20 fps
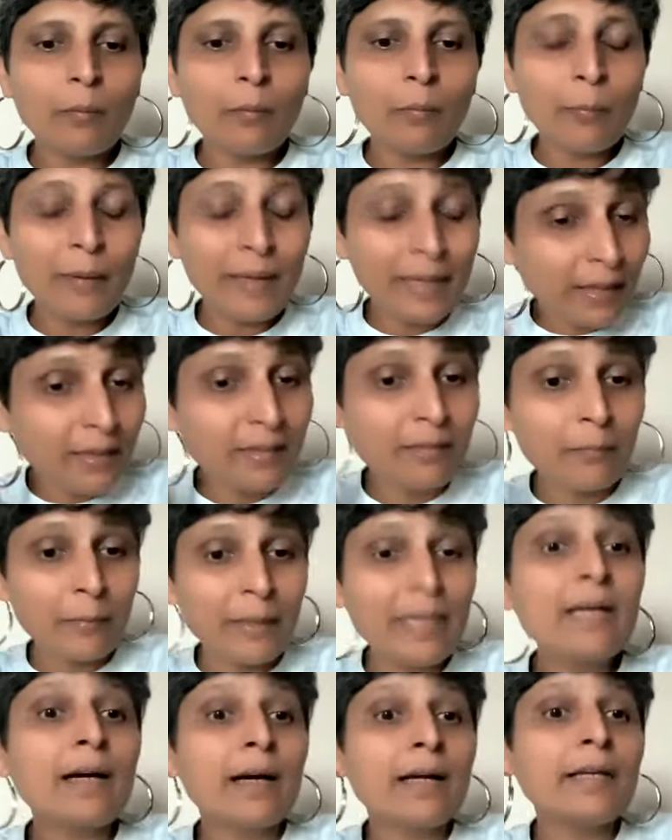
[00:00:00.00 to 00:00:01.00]
we are
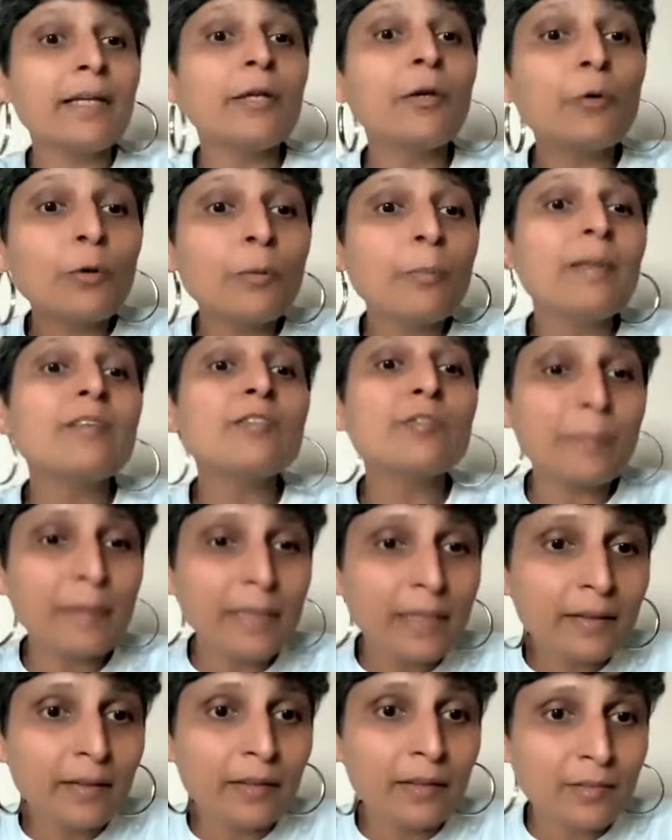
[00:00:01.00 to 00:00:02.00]
we continue to be
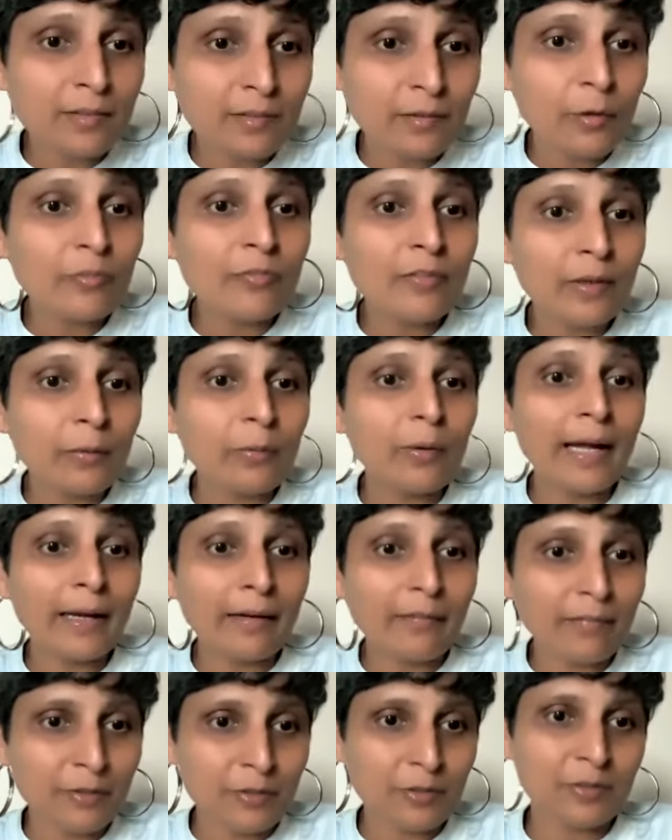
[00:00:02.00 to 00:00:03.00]
speakers of our
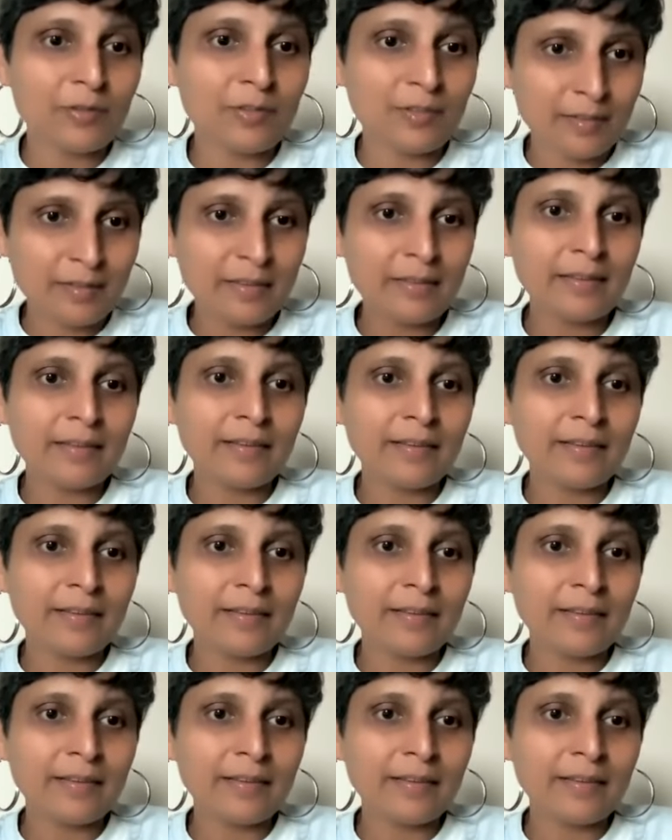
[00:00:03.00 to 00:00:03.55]
languages